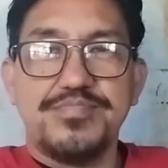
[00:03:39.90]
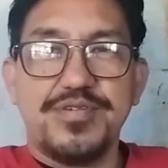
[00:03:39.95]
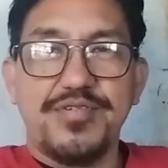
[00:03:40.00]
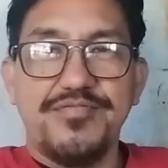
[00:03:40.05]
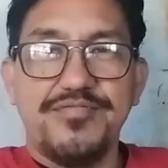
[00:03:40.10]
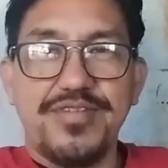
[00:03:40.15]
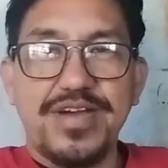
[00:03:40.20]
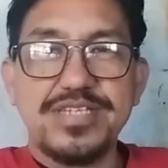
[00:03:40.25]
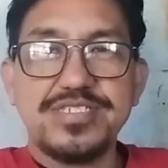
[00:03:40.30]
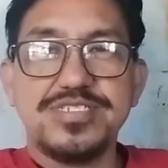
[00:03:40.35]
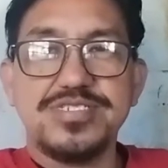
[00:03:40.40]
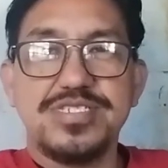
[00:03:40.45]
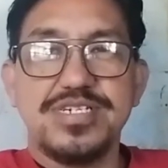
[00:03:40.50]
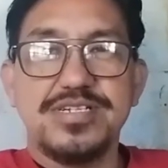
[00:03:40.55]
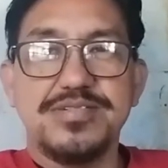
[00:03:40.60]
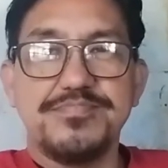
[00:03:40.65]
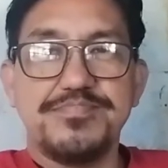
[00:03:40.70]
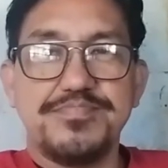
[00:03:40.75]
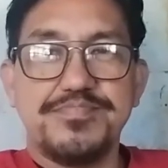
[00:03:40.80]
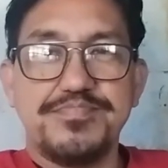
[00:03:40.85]

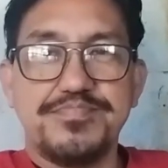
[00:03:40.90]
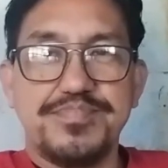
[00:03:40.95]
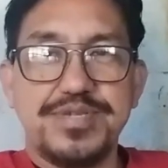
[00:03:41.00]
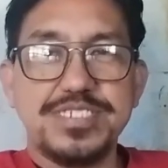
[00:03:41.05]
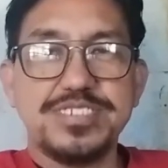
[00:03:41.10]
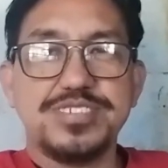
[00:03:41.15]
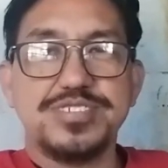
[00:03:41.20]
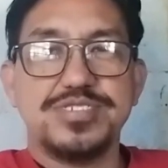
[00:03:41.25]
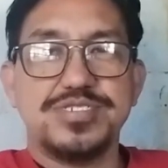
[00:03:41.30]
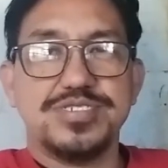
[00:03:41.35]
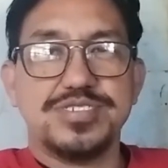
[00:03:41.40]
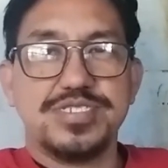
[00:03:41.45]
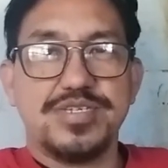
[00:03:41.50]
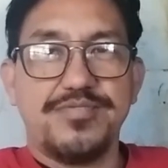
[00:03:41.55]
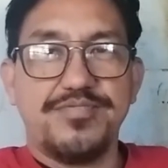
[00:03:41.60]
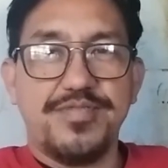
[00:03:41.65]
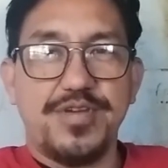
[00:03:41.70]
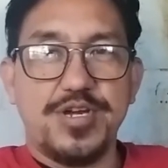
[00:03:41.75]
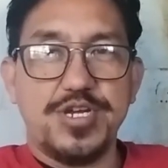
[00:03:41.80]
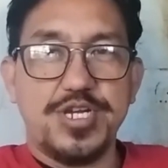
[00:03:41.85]
professional pictures
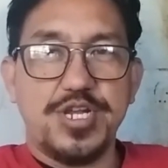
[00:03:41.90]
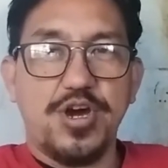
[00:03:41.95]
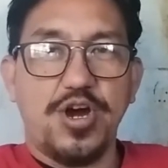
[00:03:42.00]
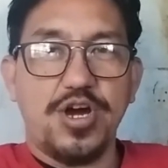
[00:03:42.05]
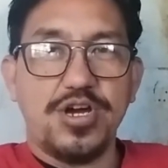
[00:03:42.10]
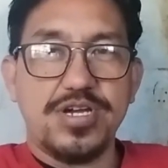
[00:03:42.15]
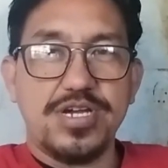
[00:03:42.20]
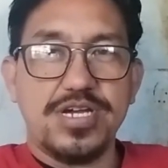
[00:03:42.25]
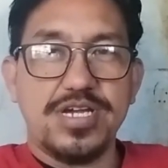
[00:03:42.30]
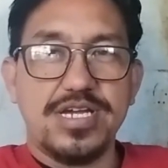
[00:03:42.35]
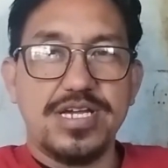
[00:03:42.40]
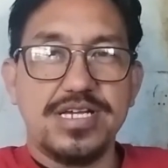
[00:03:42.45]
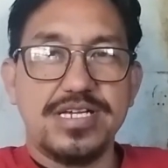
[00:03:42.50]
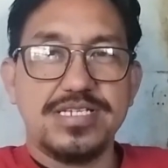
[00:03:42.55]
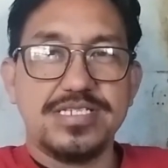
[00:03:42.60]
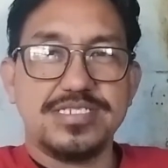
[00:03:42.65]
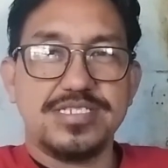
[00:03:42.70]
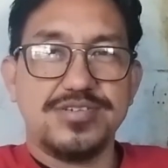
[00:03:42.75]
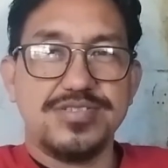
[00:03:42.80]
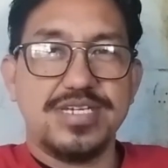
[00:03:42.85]
of your dog
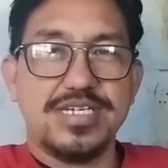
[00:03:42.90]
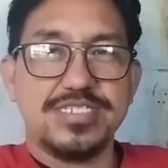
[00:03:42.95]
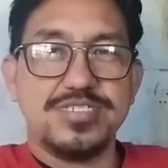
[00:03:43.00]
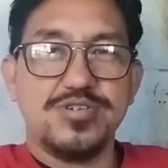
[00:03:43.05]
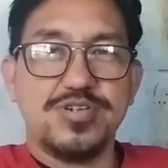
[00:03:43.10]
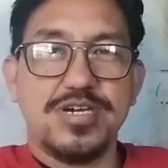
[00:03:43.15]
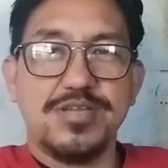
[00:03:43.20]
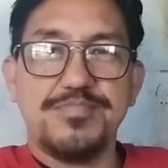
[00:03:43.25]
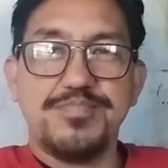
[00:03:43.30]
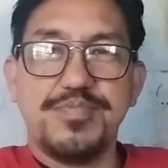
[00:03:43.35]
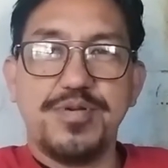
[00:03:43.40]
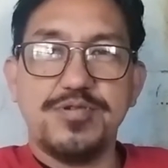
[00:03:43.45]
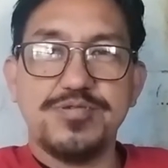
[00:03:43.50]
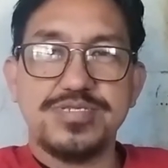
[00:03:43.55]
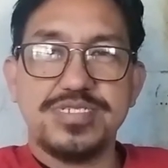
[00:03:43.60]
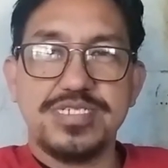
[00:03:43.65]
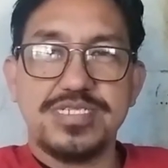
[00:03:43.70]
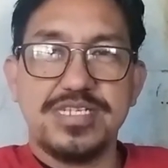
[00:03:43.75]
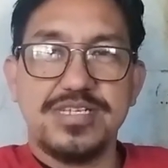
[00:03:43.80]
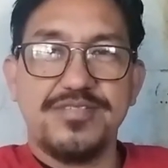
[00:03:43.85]
so that you can
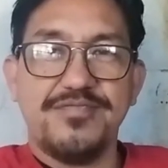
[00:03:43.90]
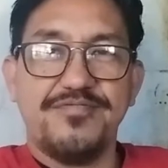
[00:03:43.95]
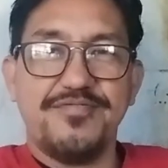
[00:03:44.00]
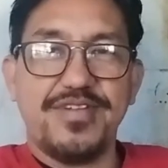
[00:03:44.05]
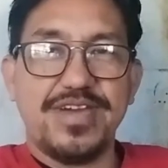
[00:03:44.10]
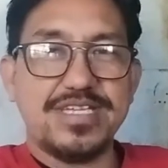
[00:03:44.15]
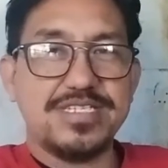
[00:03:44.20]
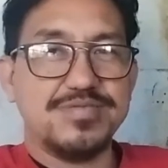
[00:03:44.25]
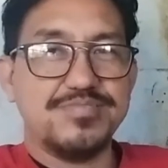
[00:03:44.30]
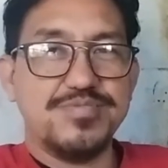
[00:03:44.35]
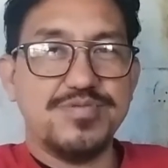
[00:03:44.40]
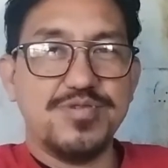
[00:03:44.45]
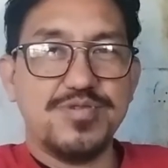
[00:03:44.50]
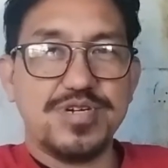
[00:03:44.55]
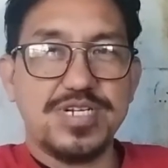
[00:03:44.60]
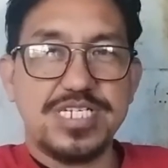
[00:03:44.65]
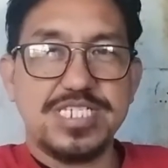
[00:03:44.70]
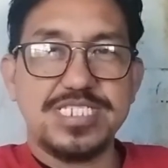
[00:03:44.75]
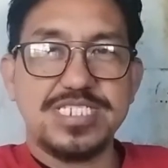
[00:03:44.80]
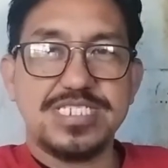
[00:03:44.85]
post it in Facebook,
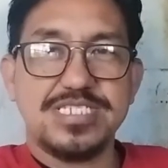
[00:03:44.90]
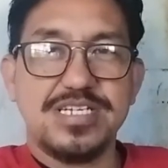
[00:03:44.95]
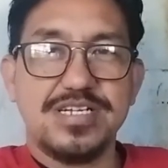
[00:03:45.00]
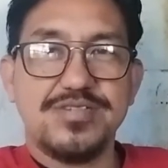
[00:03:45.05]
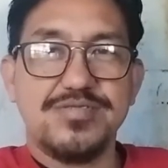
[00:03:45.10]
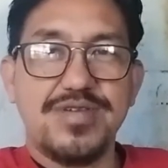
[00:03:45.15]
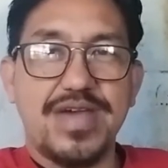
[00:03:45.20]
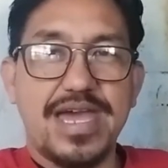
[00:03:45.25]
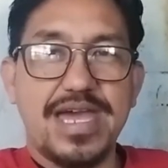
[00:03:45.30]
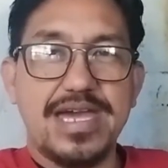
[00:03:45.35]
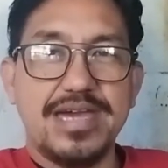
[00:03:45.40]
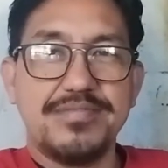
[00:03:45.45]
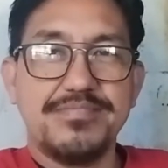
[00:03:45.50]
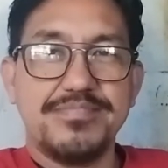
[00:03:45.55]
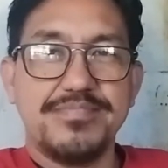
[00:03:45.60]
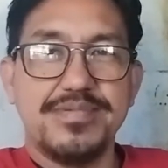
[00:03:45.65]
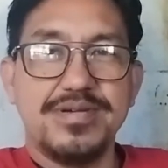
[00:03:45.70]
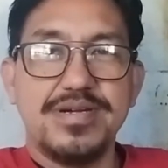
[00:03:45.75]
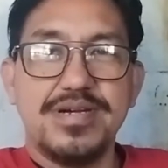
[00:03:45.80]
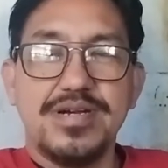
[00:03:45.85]
Instagram,